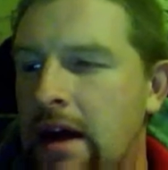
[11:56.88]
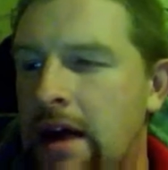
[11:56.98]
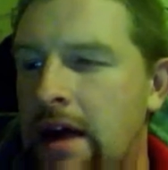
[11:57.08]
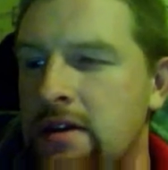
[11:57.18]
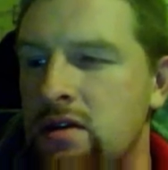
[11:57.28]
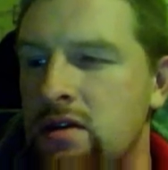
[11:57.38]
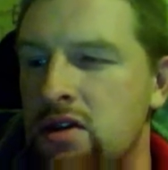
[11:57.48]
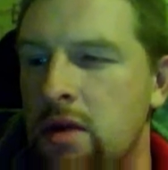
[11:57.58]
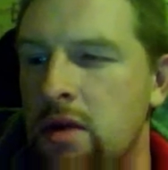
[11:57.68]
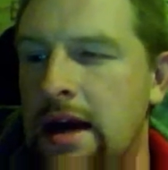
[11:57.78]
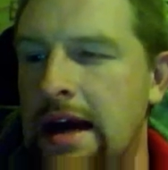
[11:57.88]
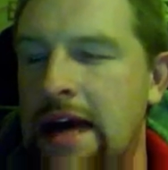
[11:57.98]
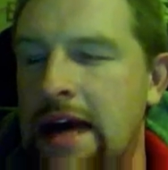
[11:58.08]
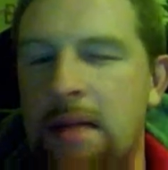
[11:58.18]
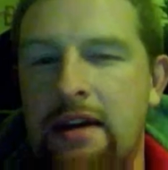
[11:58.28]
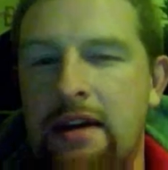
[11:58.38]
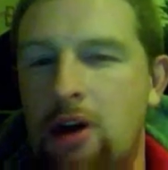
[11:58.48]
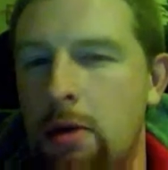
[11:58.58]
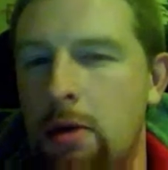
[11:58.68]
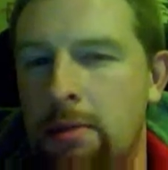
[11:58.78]
And there's also an animated
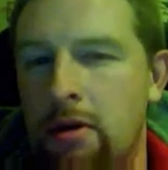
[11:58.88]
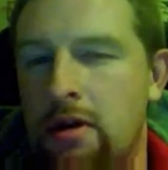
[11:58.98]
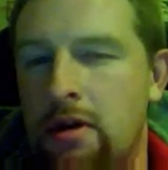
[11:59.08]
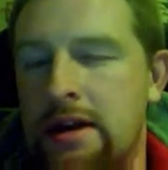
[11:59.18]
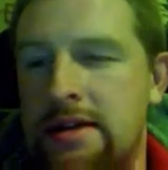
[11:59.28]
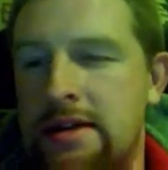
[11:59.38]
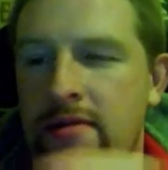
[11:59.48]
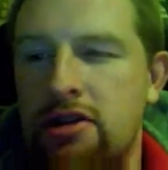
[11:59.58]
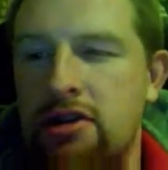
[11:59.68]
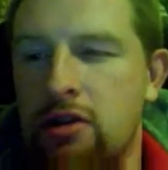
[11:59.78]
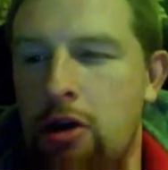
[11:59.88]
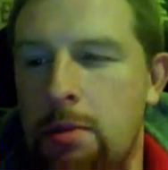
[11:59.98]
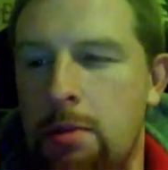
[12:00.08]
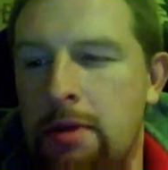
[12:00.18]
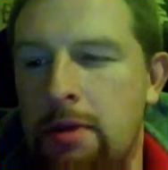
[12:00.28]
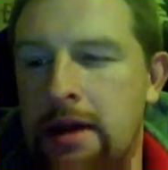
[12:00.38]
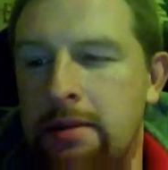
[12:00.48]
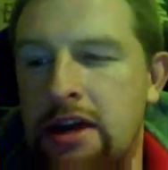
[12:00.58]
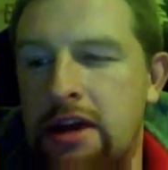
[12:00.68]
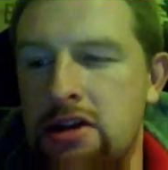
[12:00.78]
comic book. It's the original comic book
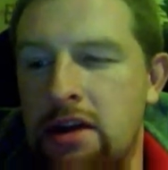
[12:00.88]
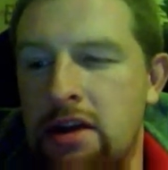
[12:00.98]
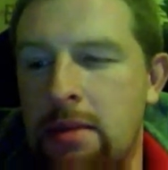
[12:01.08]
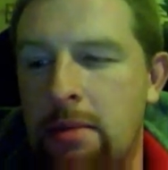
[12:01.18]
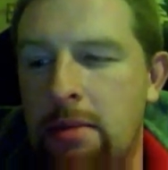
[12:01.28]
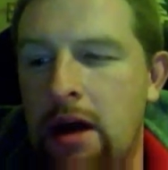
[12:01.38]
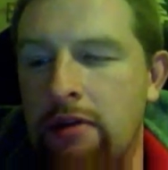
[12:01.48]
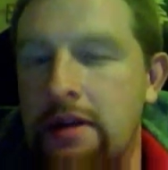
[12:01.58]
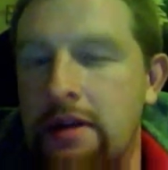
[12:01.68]
adaptation done by Marvel in